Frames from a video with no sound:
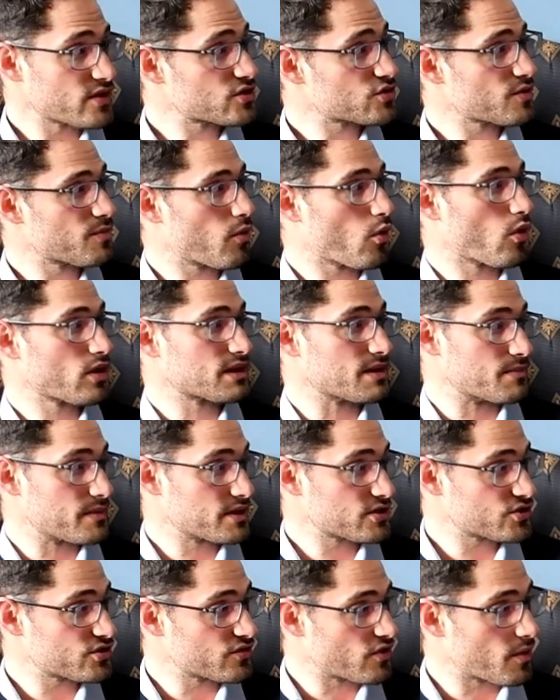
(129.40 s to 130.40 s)
report, the
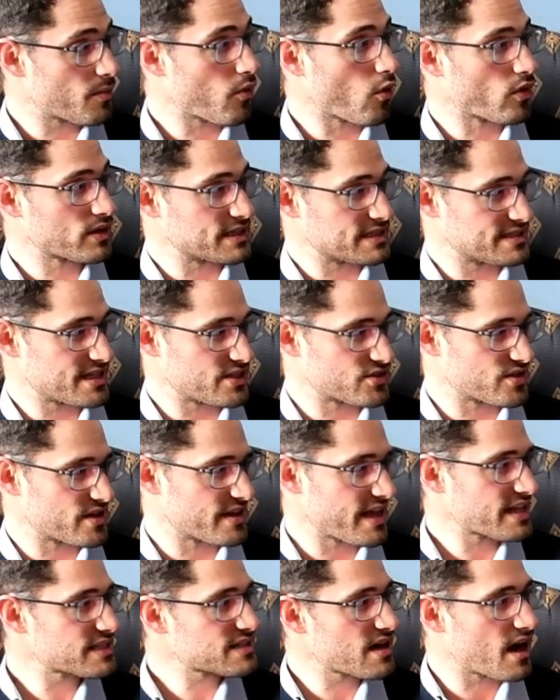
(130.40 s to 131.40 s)
ministry report, etc.,
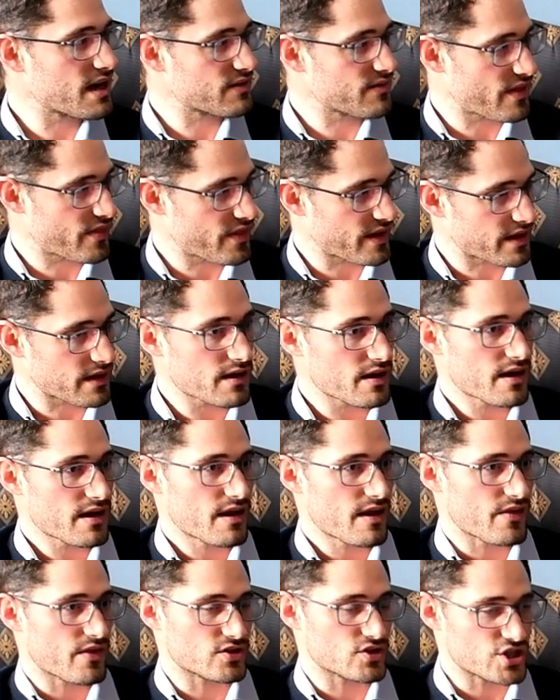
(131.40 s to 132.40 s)
that's kind of, I think,
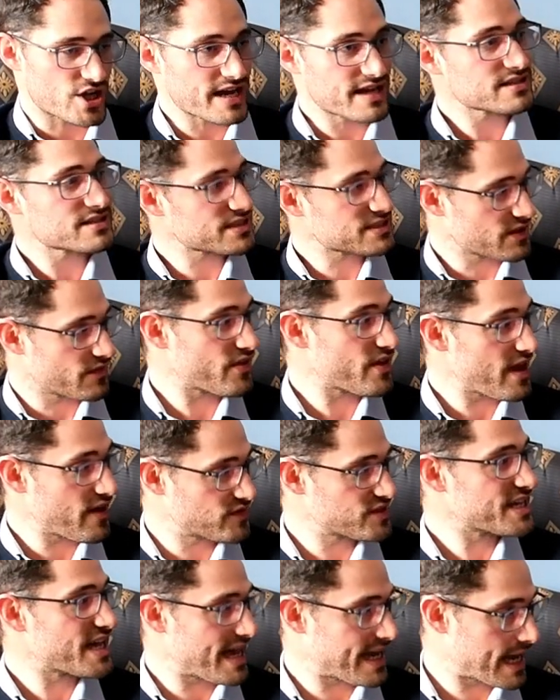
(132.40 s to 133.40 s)
the genesis of the
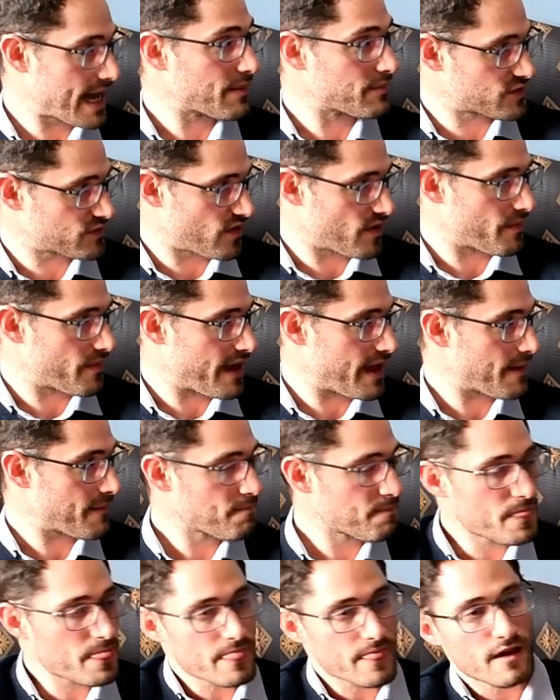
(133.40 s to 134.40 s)
FCA comes from there.
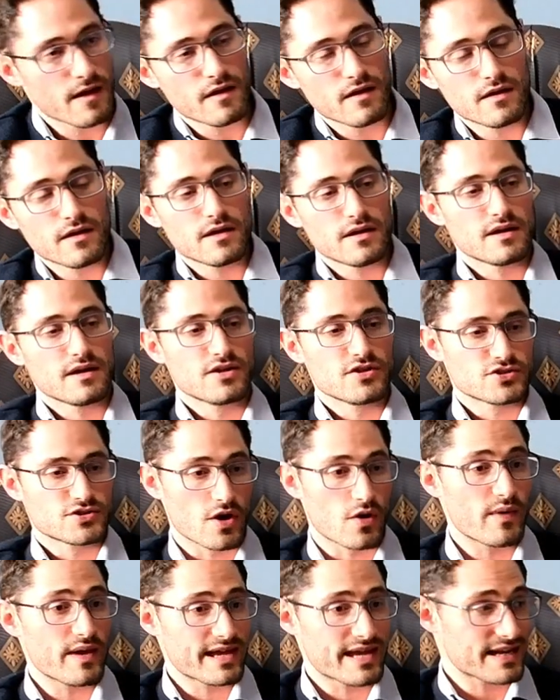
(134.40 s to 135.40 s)
So
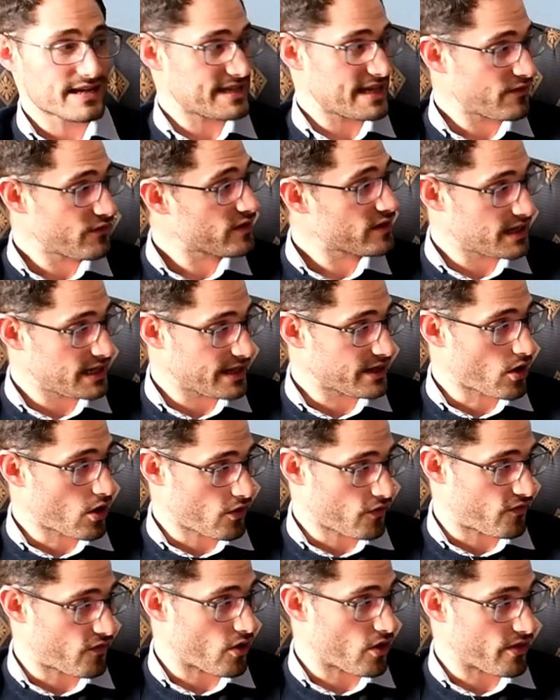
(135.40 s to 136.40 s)
we can definitely go
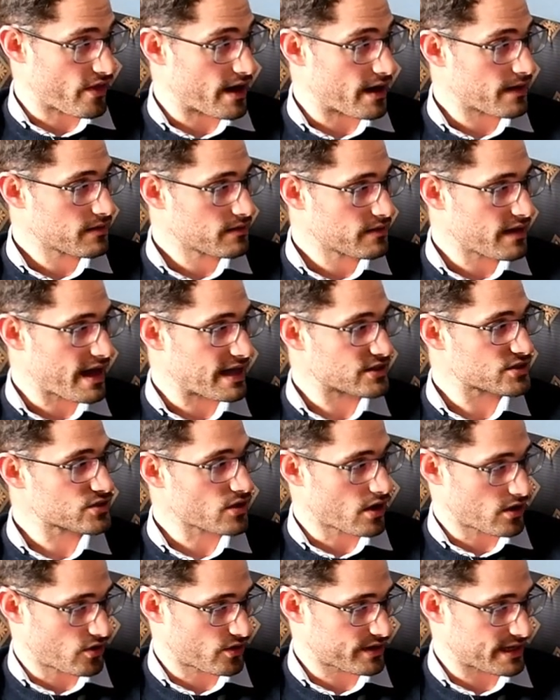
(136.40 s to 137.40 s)
further and
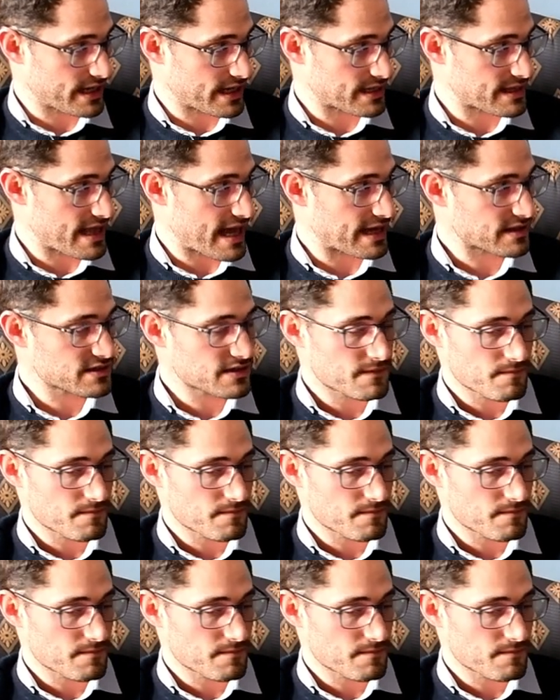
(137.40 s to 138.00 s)
start looking at that.